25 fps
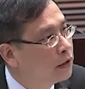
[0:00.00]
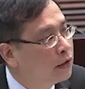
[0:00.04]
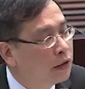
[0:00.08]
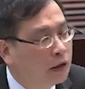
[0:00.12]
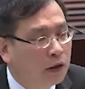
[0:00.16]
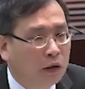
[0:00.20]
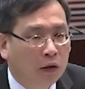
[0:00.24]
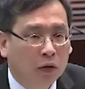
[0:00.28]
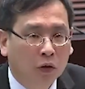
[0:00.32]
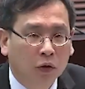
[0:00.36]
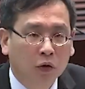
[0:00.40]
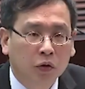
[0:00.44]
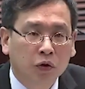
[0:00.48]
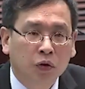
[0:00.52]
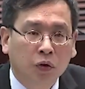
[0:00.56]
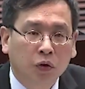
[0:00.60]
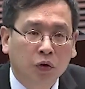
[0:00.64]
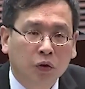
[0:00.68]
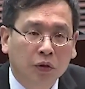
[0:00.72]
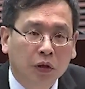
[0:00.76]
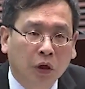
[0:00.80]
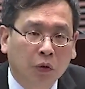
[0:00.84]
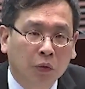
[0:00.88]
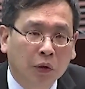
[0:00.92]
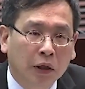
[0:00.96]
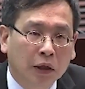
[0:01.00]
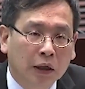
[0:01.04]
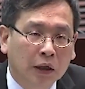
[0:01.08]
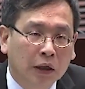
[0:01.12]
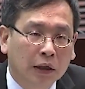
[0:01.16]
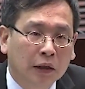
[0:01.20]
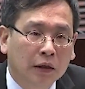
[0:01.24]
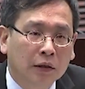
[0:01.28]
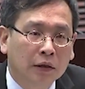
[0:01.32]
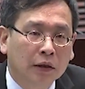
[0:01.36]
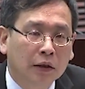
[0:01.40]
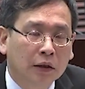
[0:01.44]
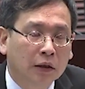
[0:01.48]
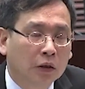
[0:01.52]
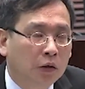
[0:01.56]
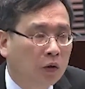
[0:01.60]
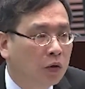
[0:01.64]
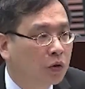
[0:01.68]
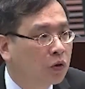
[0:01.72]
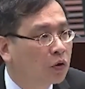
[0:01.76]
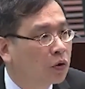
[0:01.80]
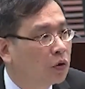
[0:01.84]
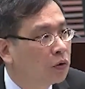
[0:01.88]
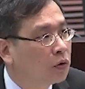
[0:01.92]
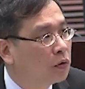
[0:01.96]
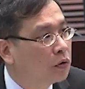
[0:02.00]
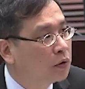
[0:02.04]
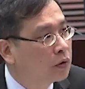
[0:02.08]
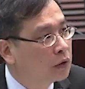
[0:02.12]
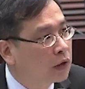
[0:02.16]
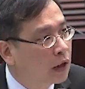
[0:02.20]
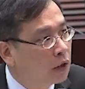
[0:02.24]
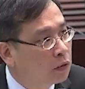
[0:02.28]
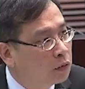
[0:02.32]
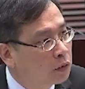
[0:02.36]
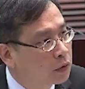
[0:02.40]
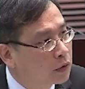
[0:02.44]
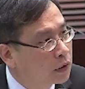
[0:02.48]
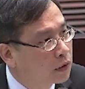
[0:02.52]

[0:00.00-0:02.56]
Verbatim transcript: As we all know, children